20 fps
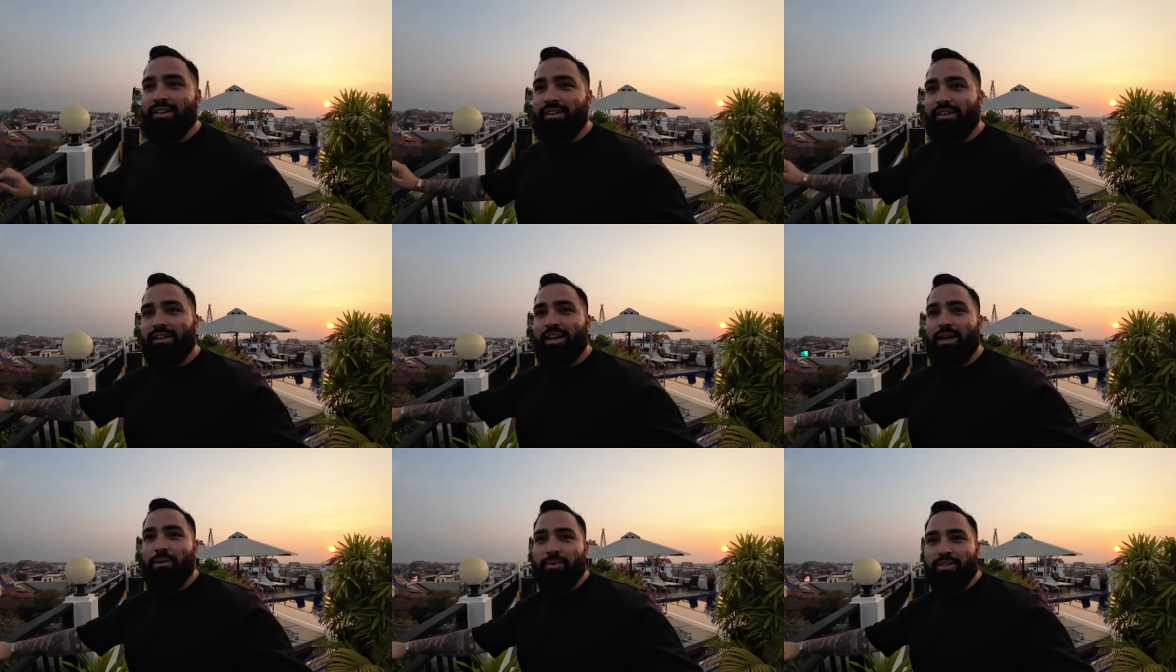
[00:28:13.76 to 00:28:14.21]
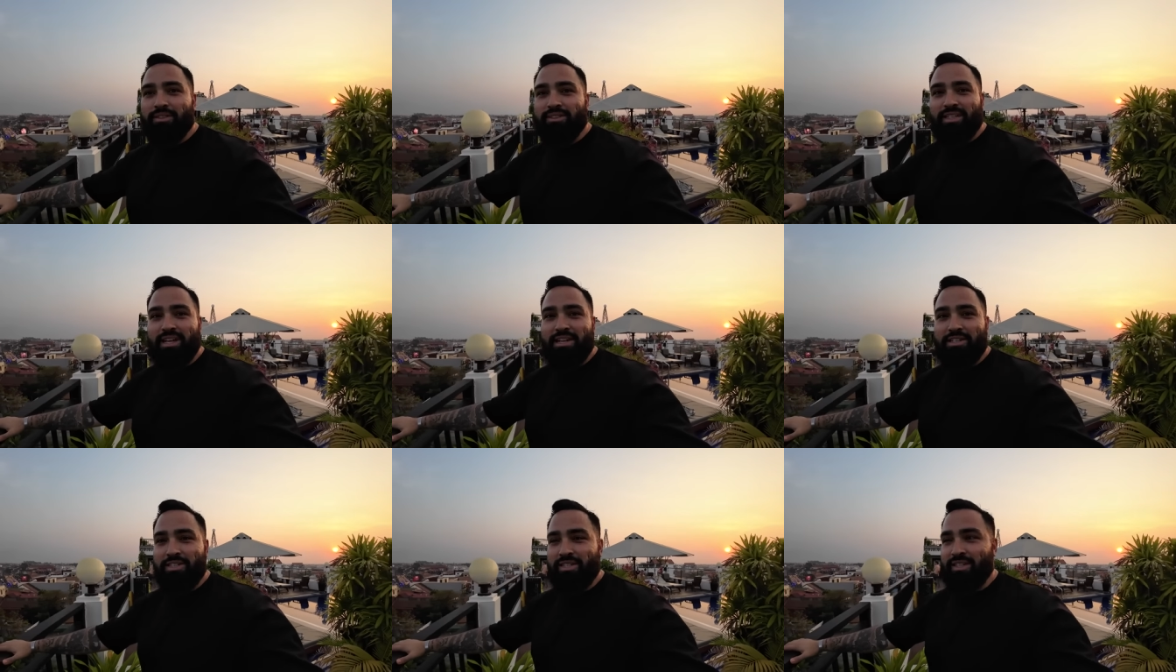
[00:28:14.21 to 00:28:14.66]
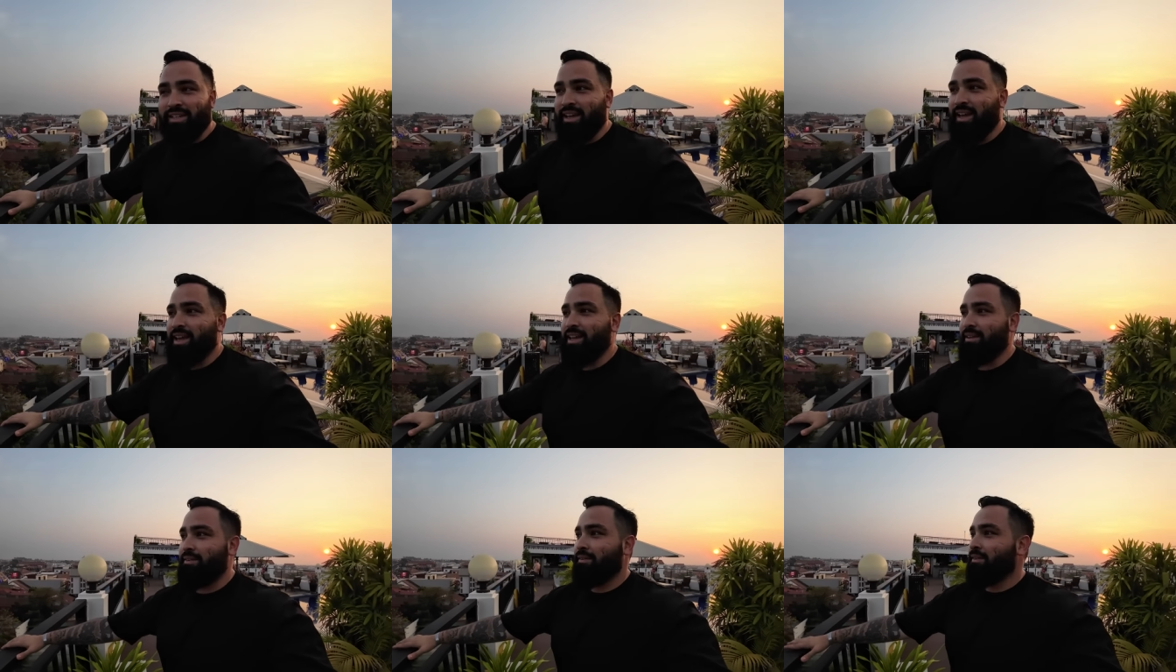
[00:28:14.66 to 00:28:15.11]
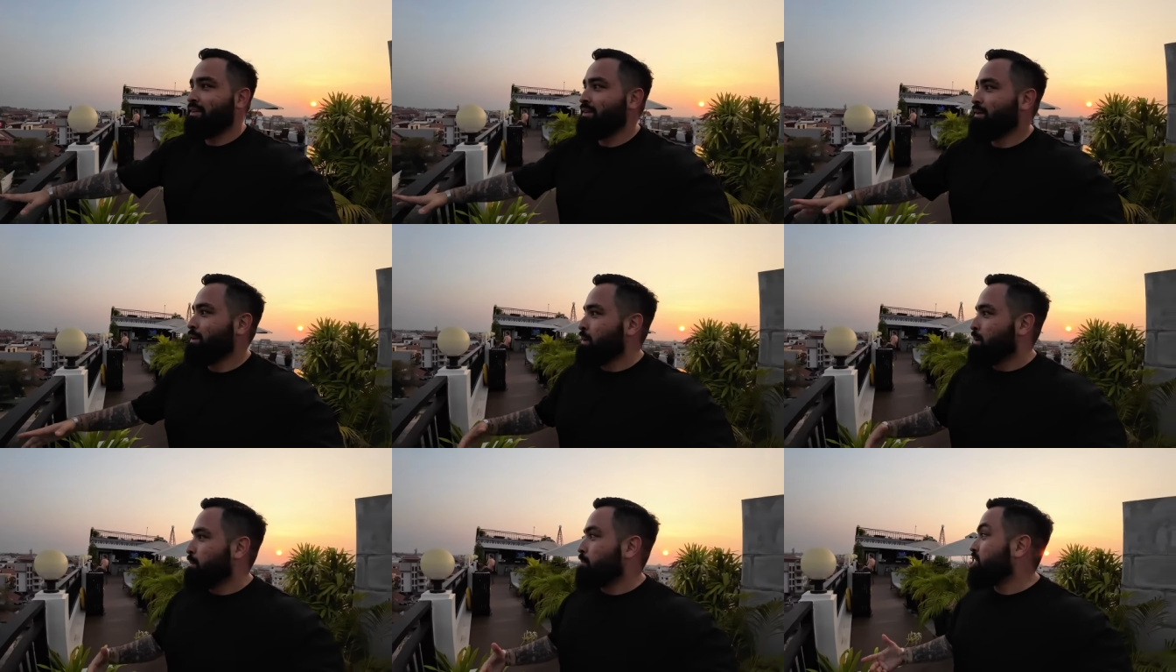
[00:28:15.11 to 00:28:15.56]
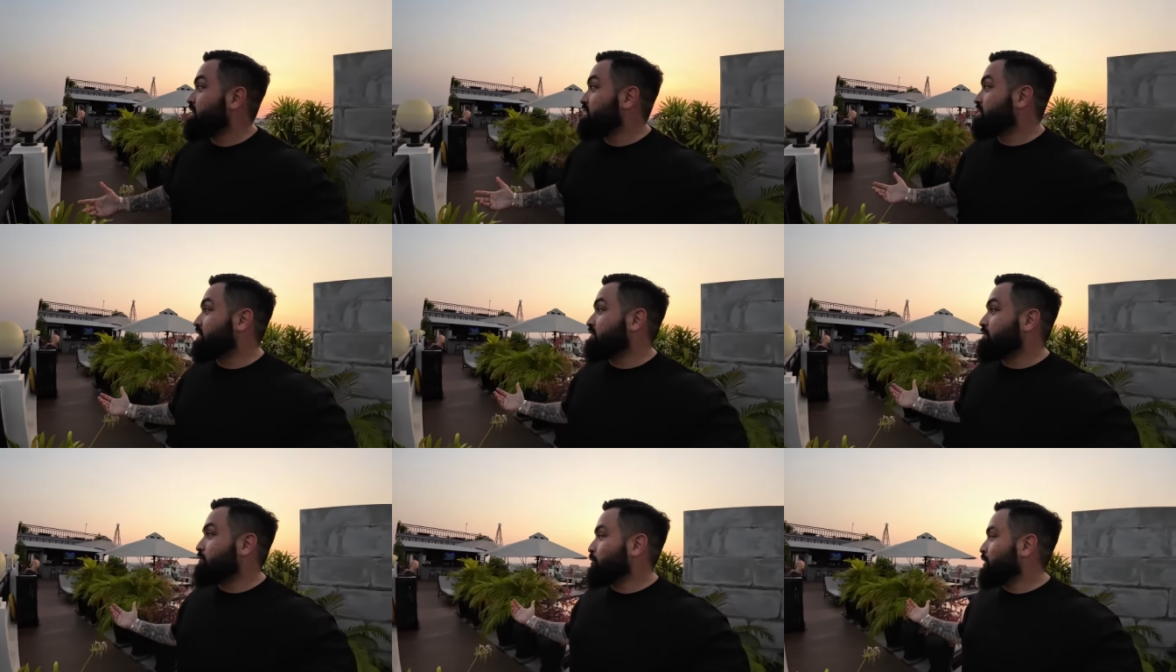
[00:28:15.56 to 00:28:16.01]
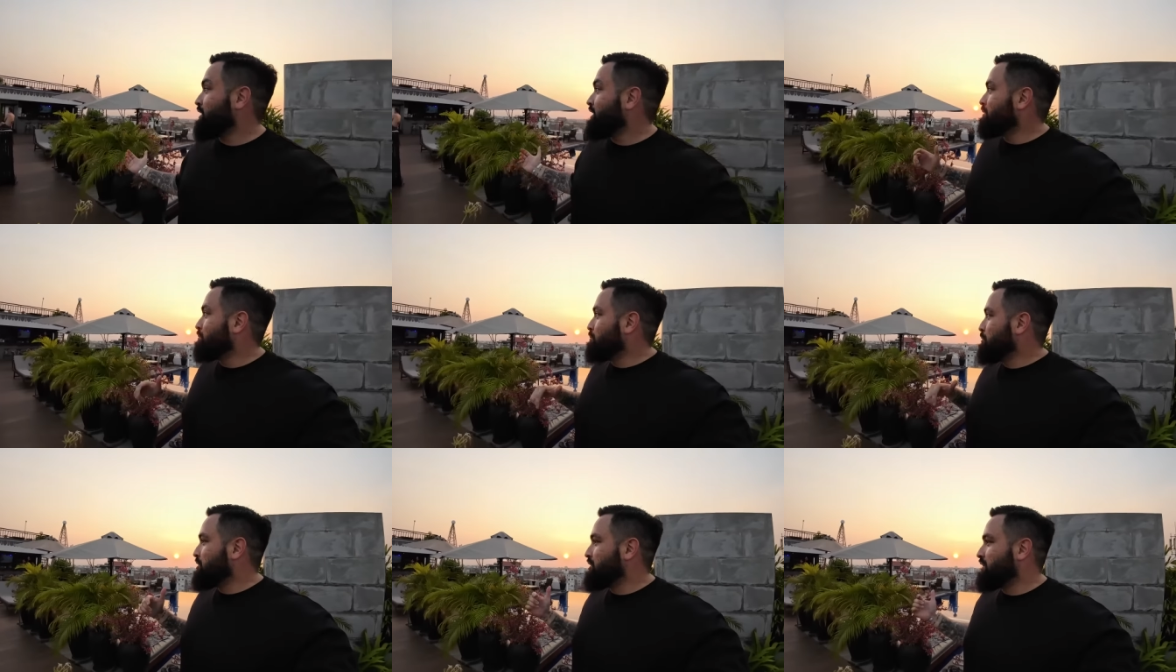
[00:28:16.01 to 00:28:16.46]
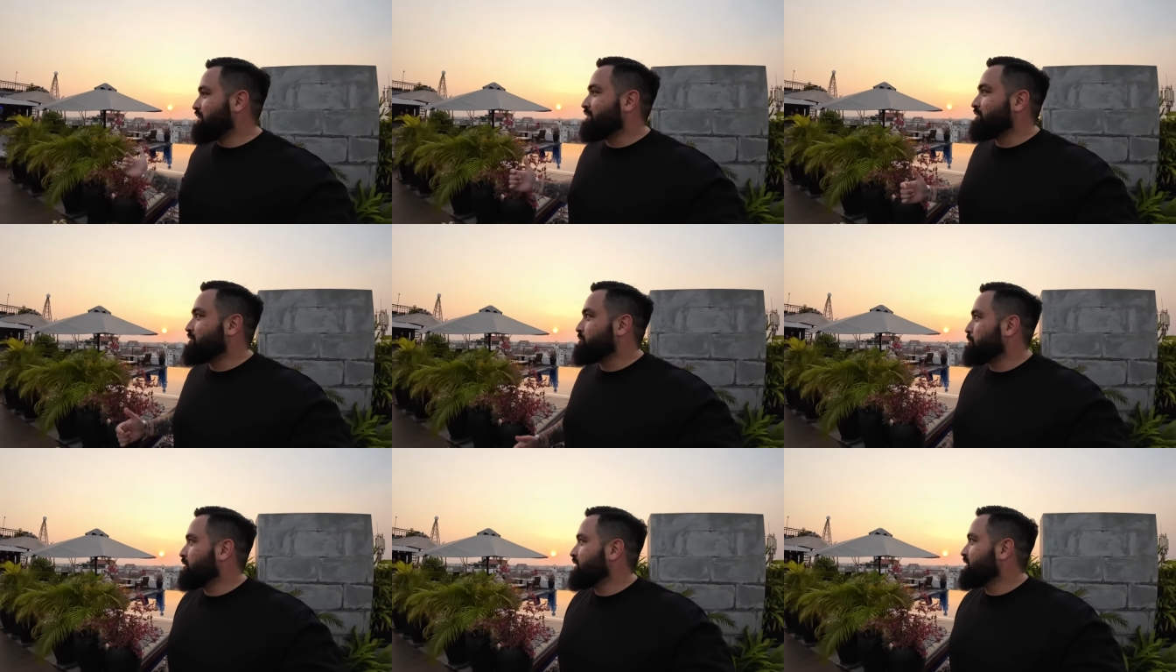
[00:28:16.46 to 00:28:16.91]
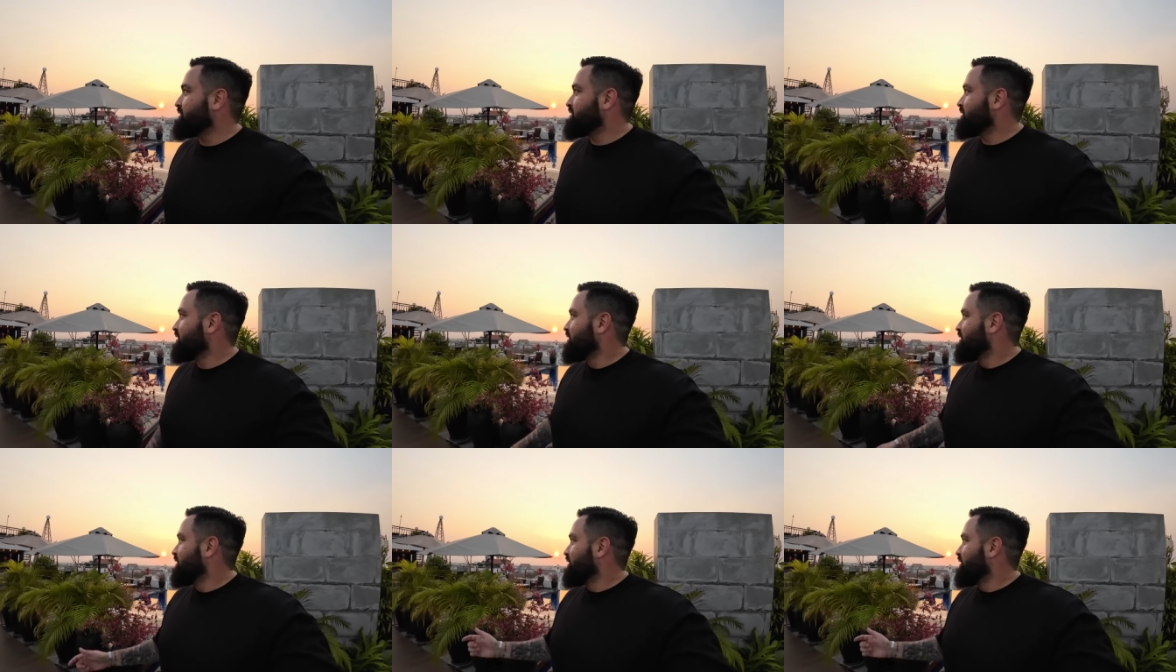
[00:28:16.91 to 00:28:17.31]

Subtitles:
in the comment section. And please, if you end up booking this place,